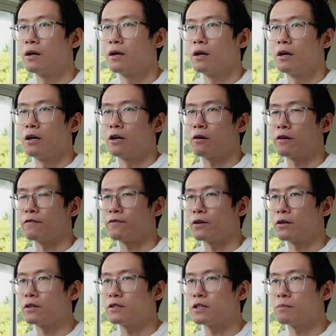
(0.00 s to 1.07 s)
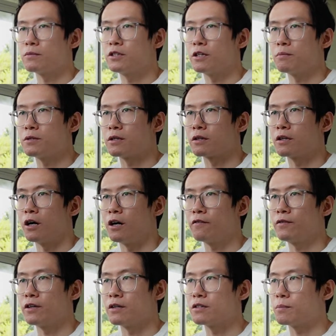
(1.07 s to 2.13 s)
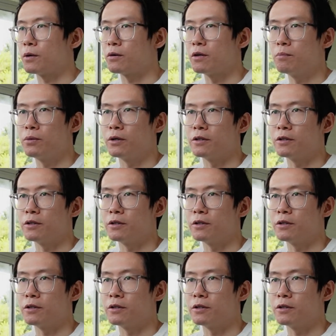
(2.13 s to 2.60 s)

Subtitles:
Right, finally, some tips and caveats about input.